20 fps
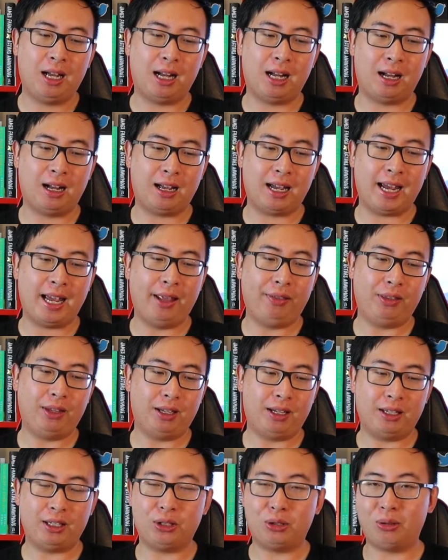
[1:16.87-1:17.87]
Uh,
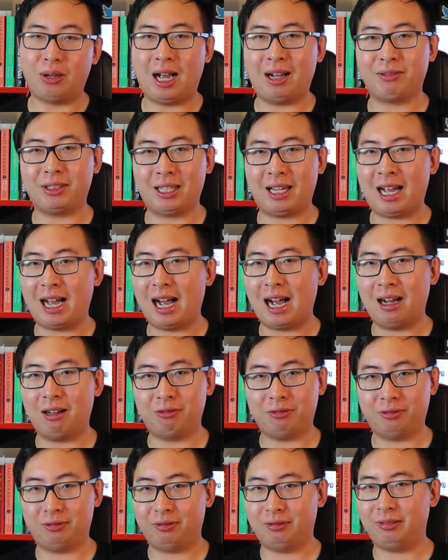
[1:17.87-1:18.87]
and you have to
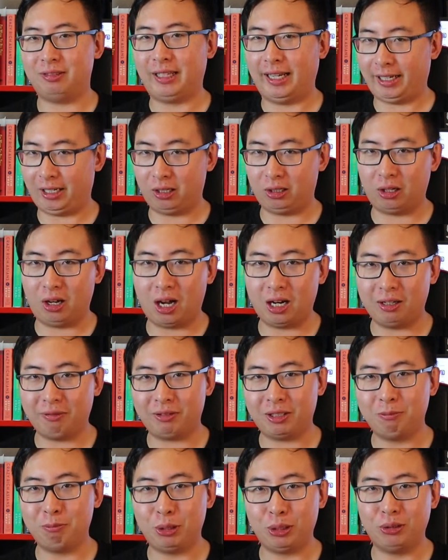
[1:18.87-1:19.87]
have like a lot
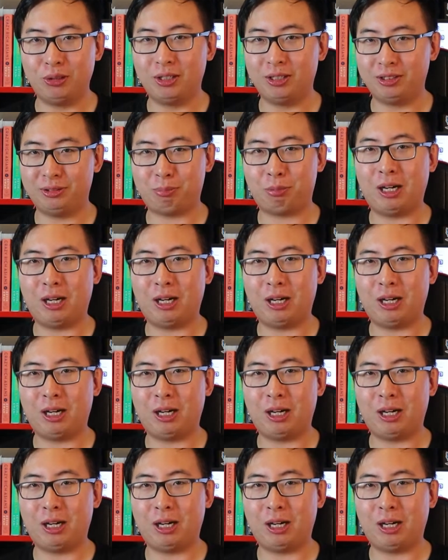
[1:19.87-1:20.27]
of computers,